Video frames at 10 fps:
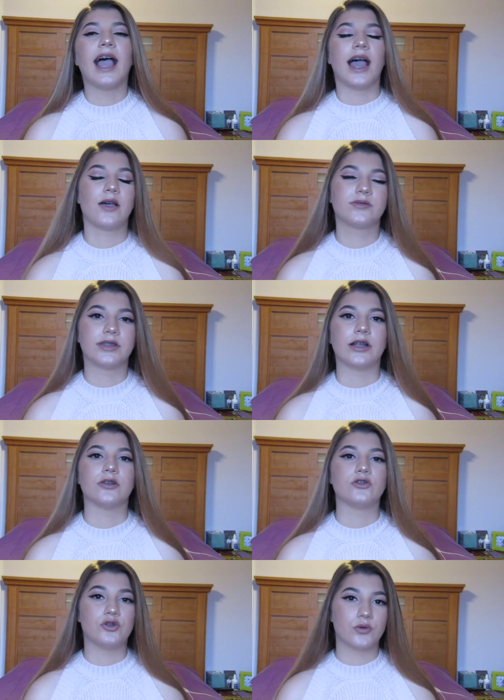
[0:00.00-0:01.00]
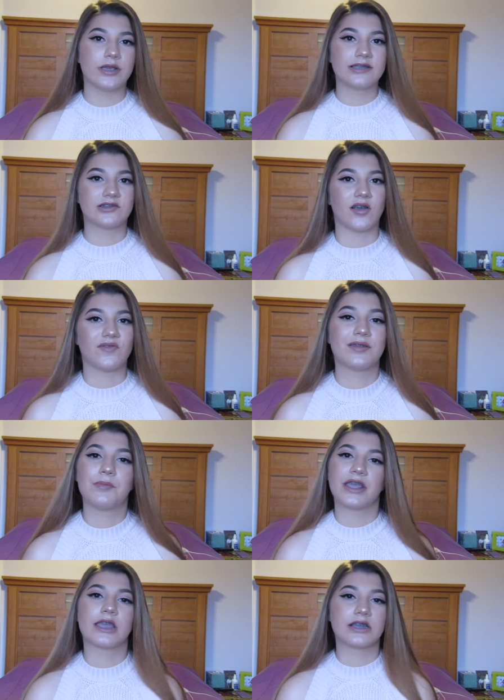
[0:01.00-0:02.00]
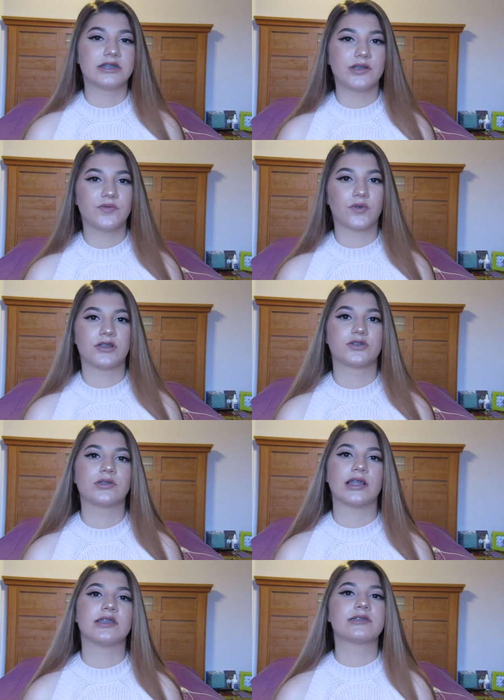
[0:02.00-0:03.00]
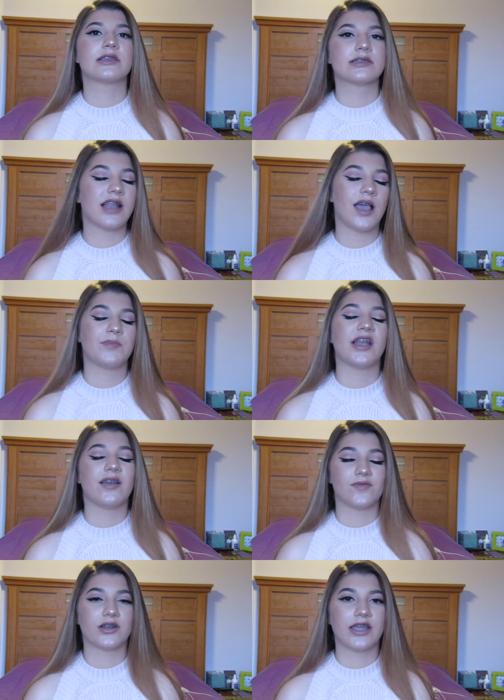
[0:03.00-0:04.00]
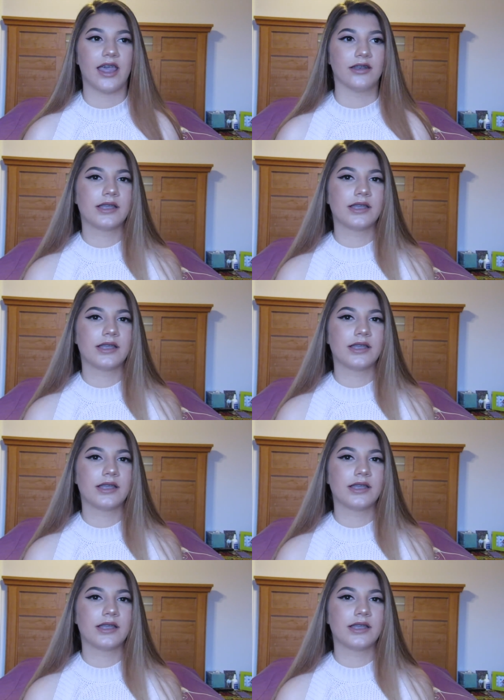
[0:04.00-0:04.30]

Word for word: out there doing stuff and making a difference so that this doesn't happen ever again.